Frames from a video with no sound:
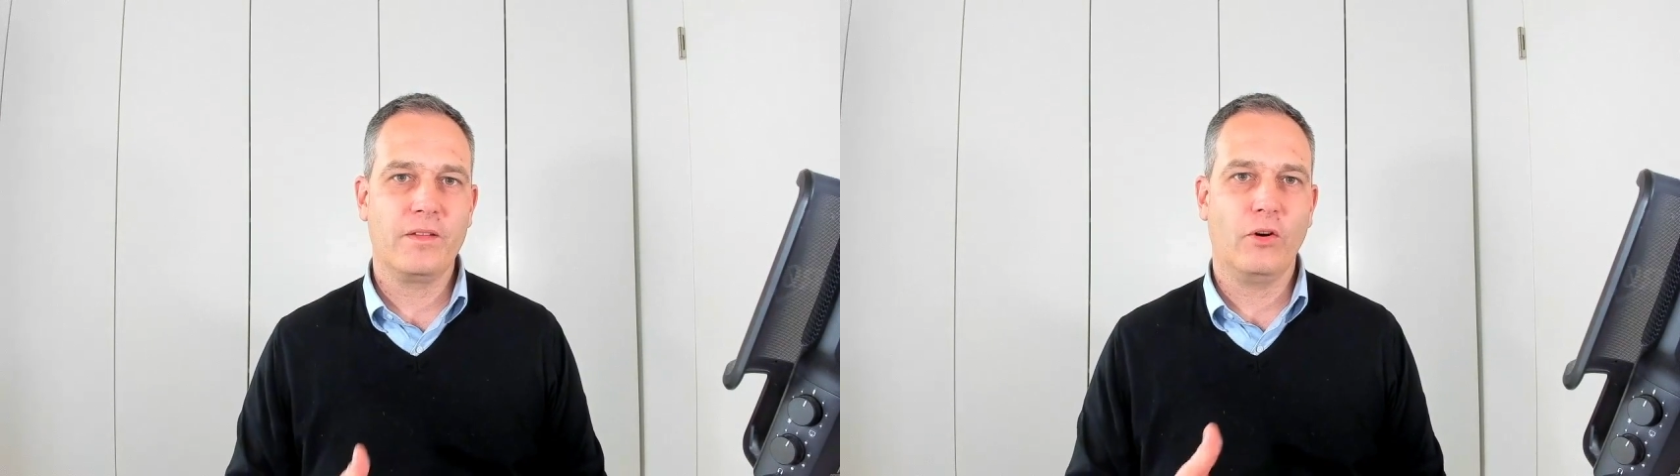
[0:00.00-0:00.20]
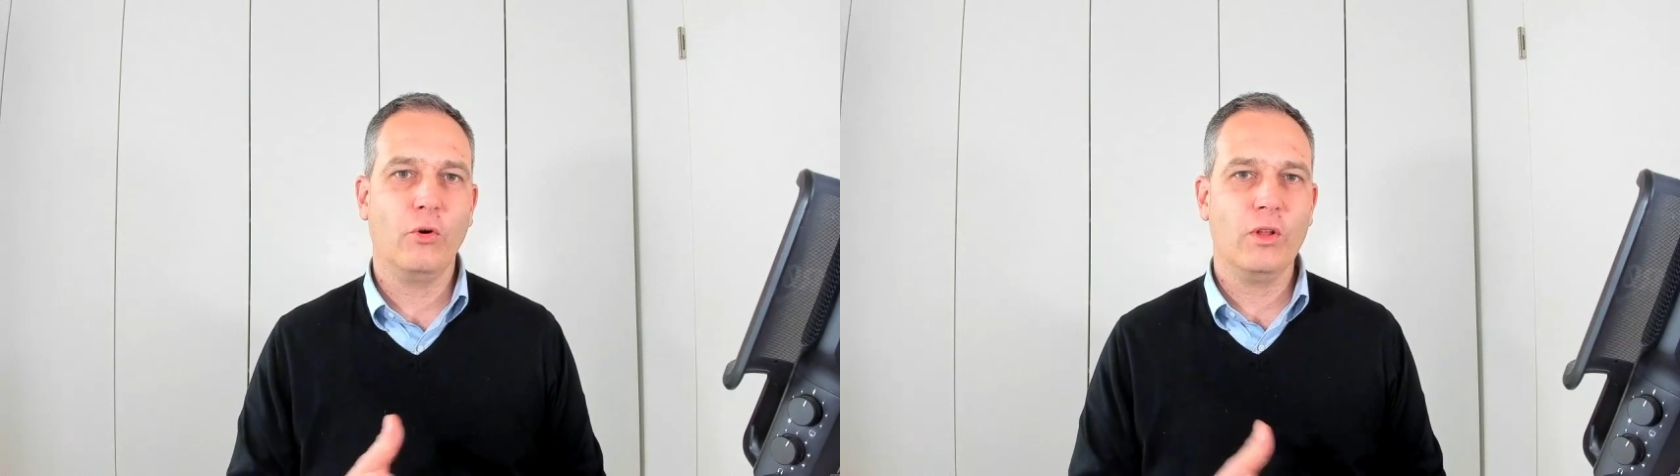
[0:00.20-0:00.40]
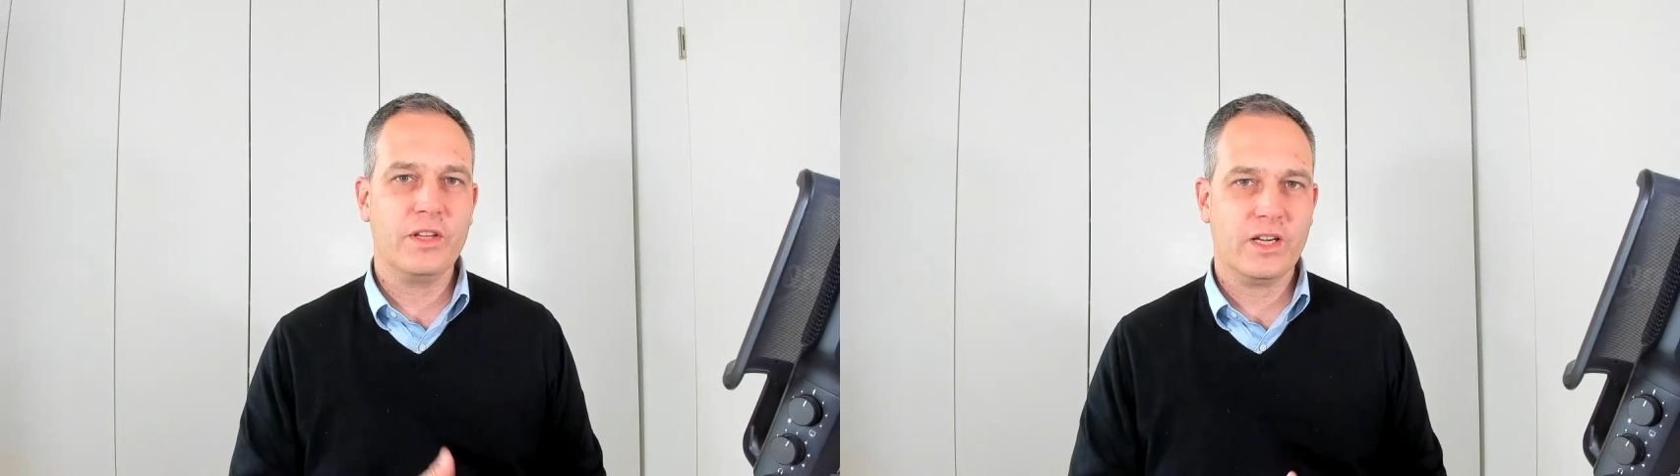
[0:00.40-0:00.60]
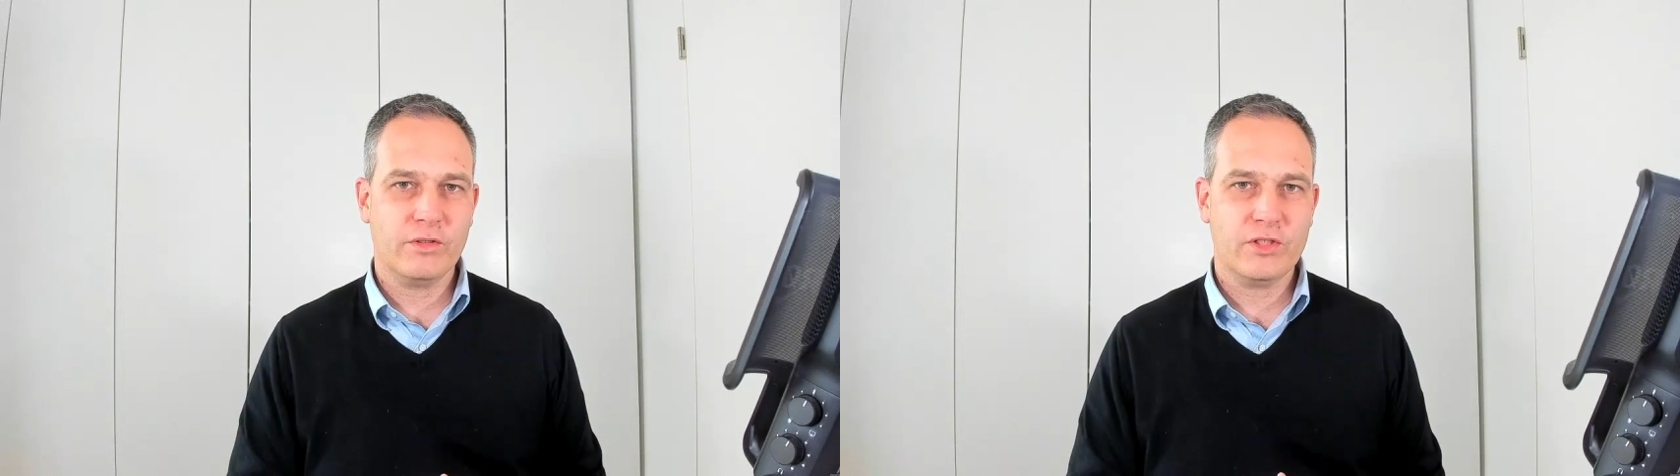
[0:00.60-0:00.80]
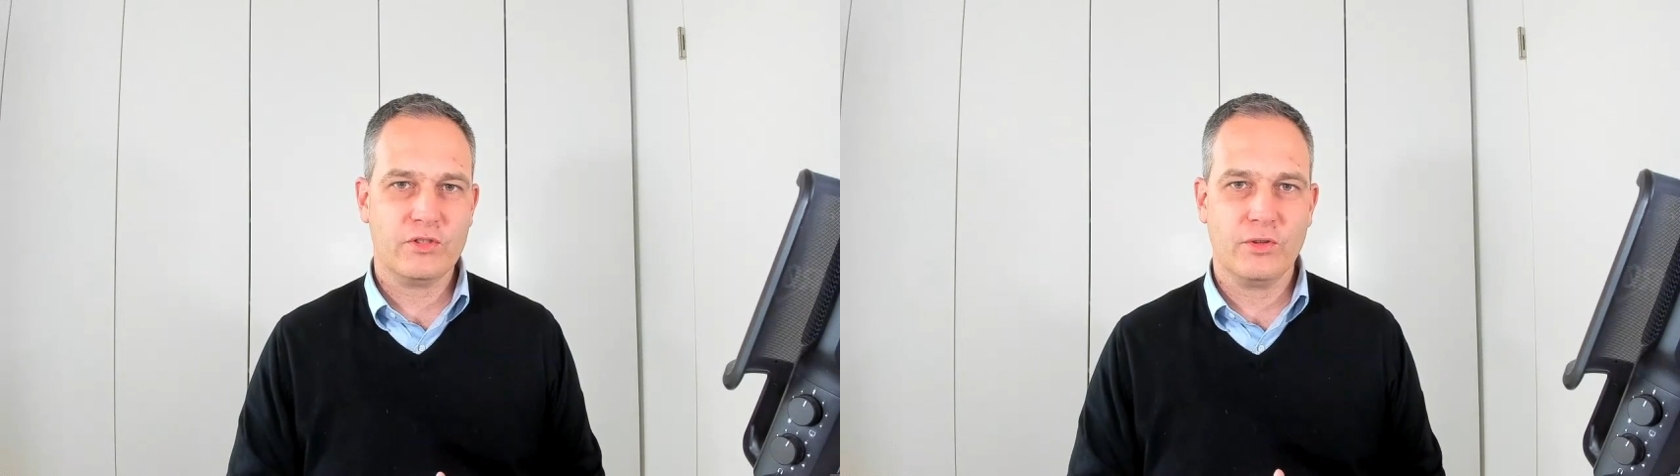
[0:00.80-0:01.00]
all
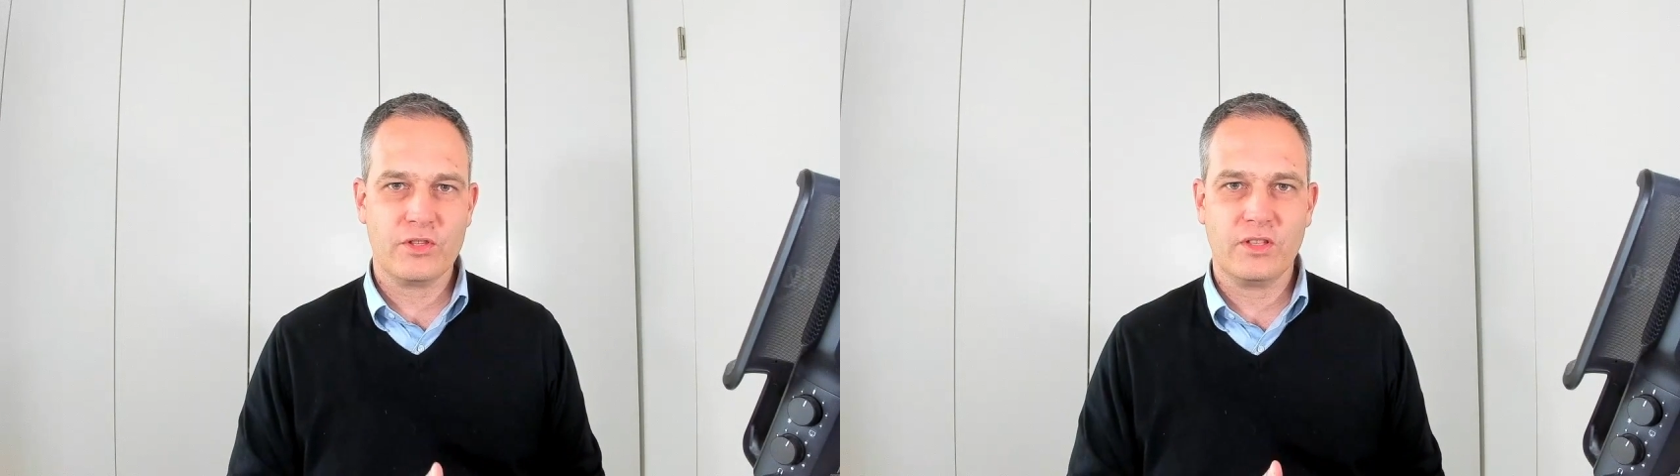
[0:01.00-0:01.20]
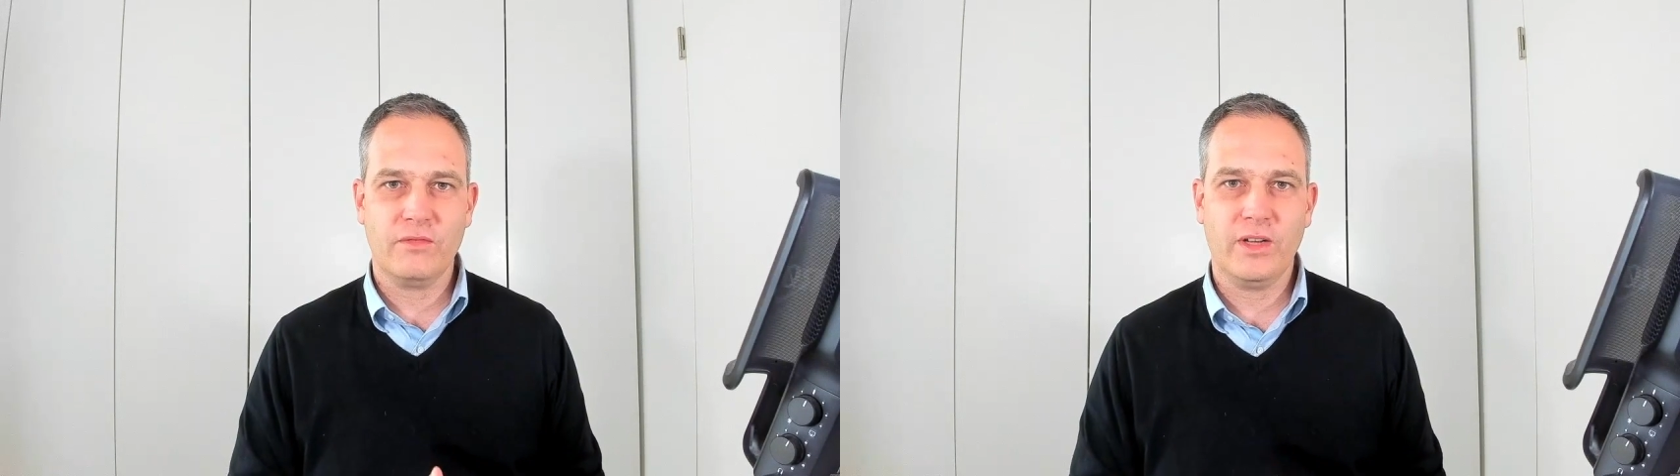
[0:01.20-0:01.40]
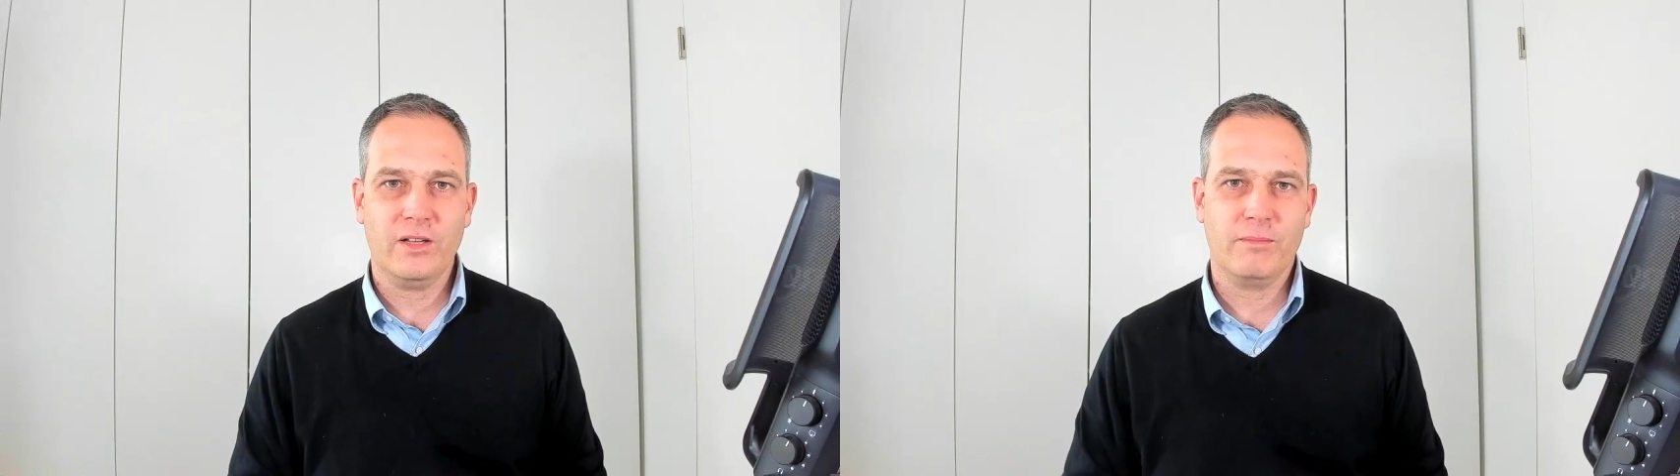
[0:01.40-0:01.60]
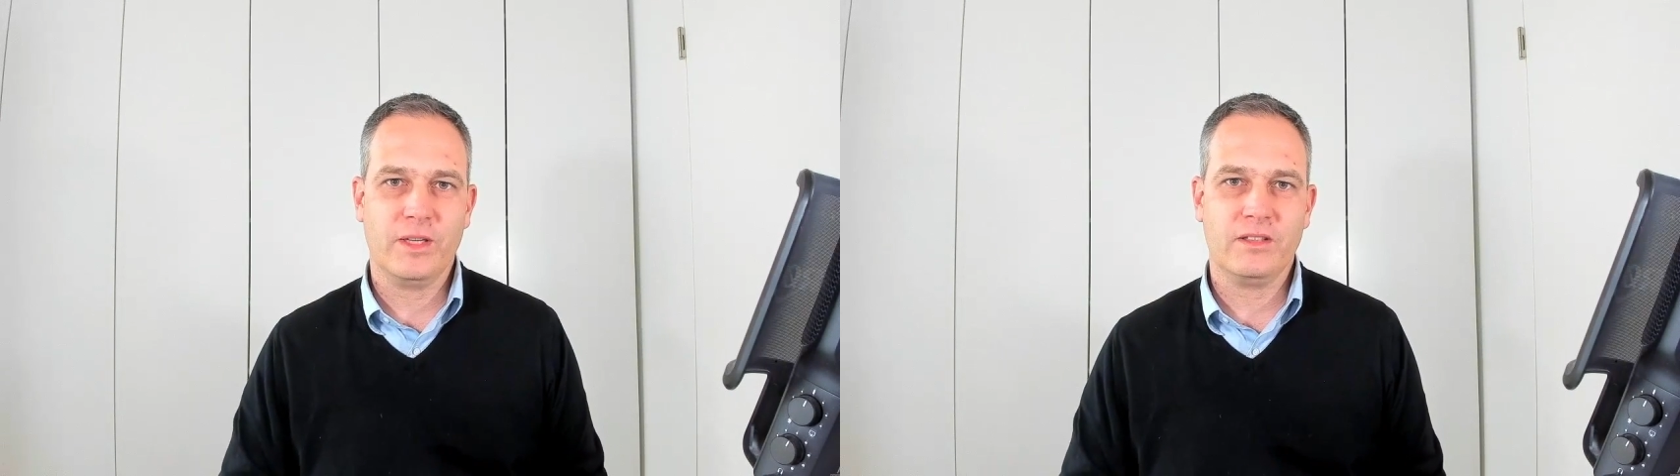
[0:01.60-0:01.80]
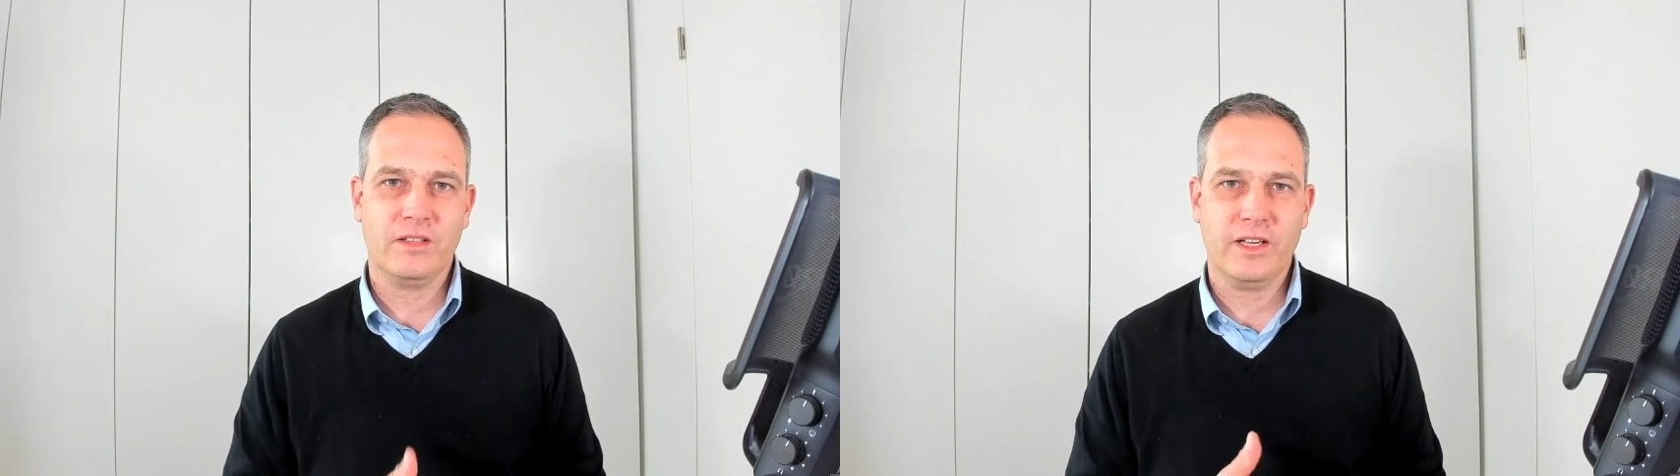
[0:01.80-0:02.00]
their research and
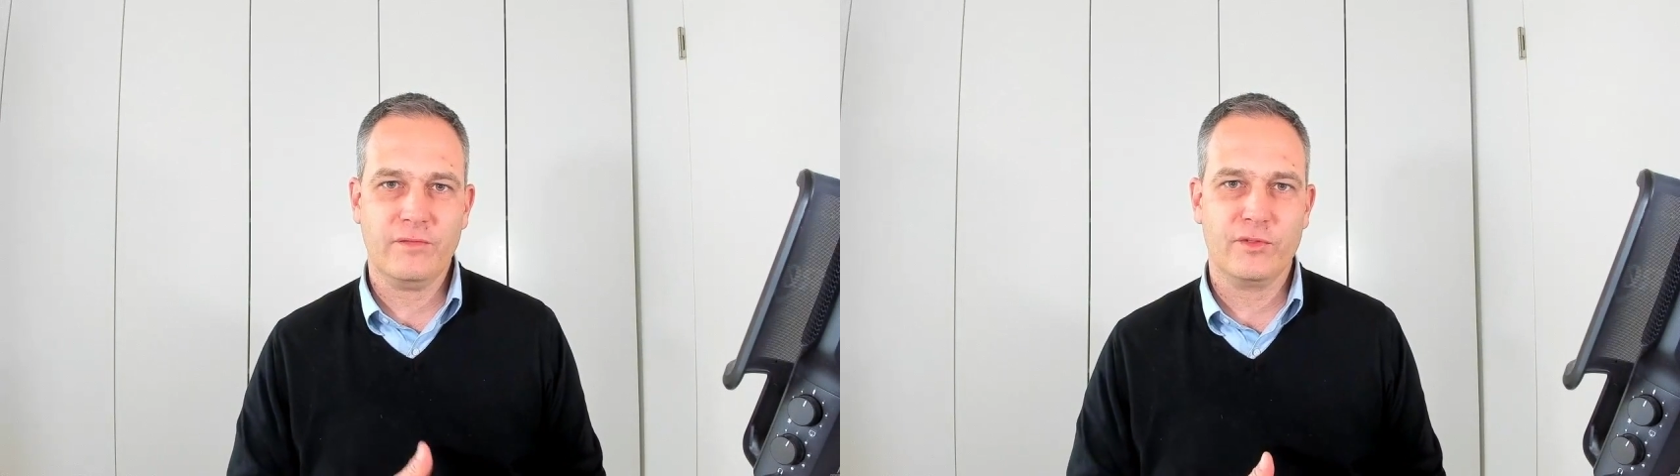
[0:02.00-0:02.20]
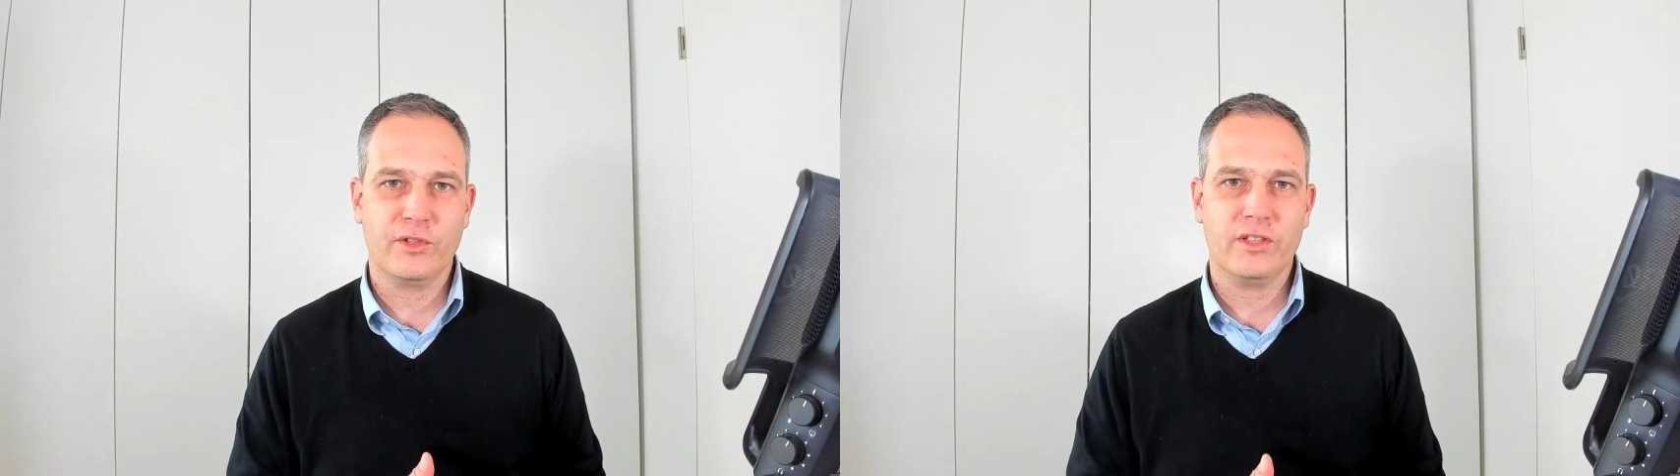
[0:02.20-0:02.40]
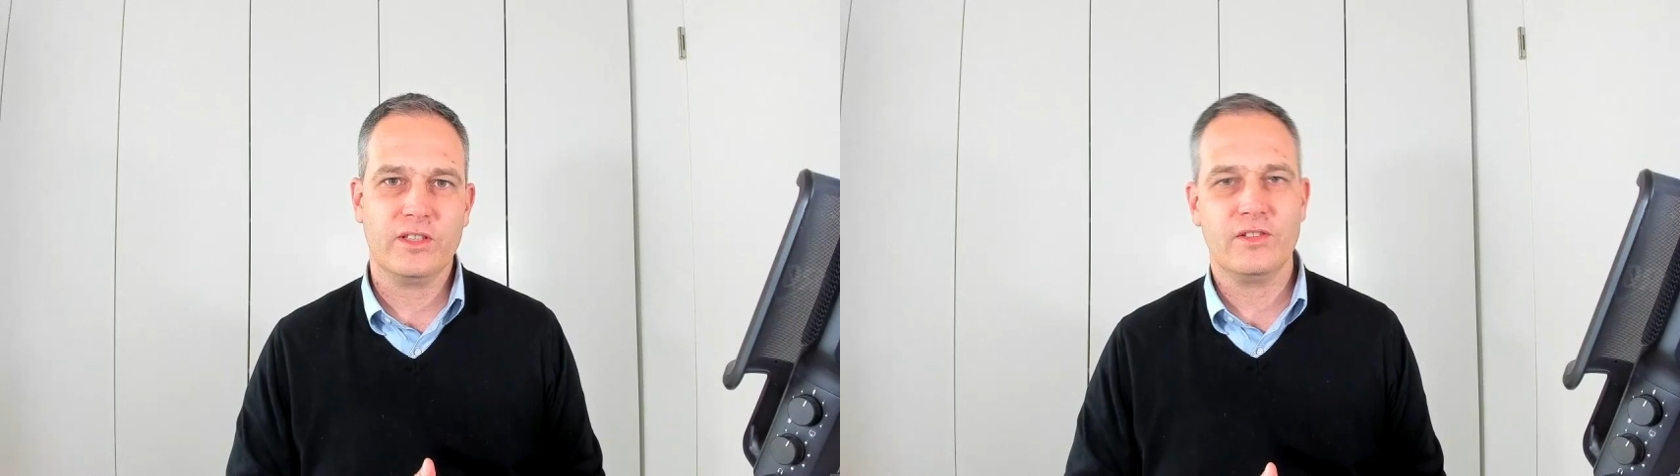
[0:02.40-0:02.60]
developmental effort